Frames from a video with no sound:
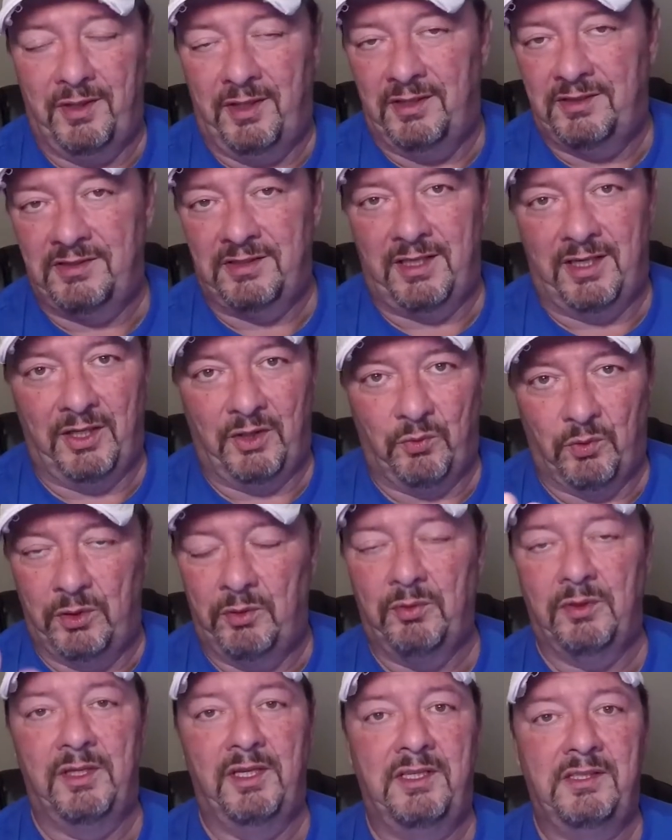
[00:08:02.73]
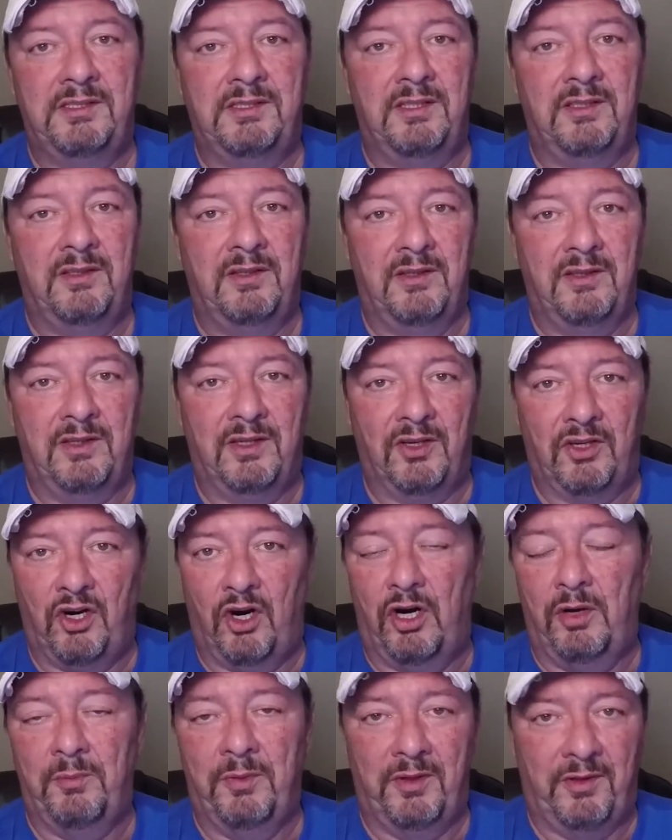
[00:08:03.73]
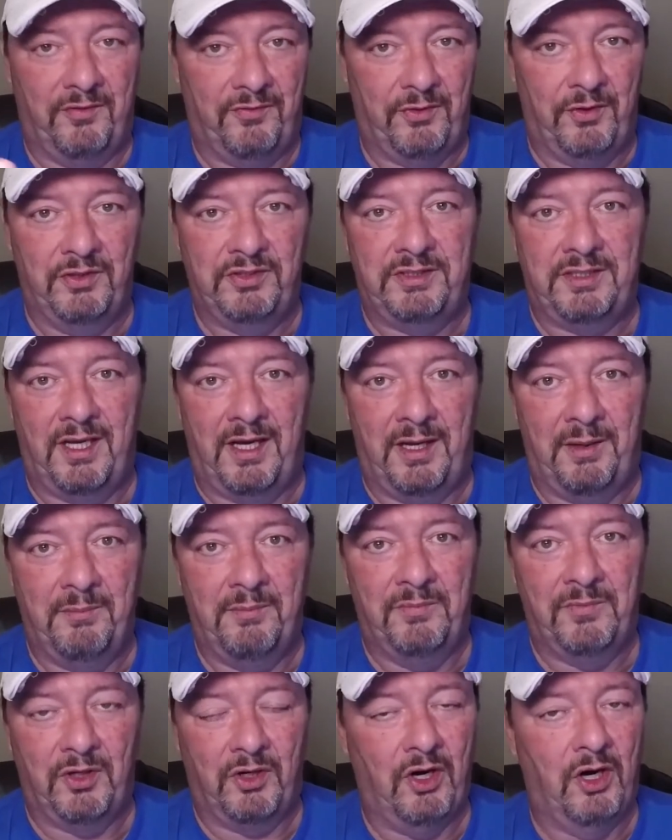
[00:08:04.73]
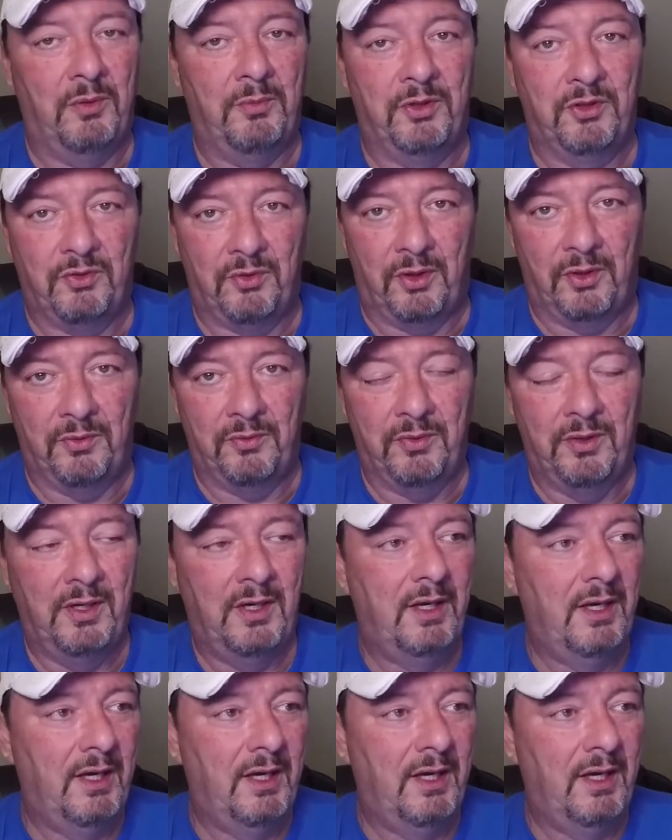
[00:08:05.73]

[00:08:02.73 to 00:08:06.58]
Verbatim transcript: It's like re-releasing the Karma the first time, the Karma drone,